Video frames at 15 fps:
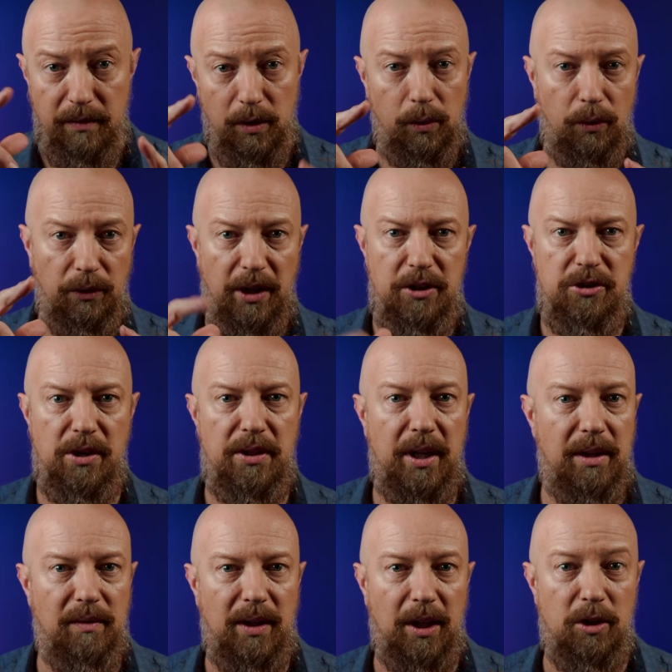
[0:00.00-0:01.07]
the little Ninja, think
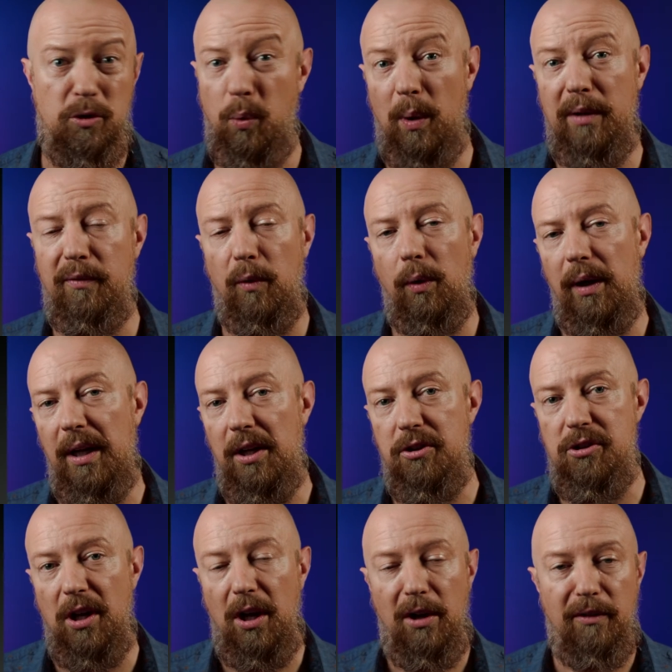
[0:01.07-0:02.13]
of it like a 24-inch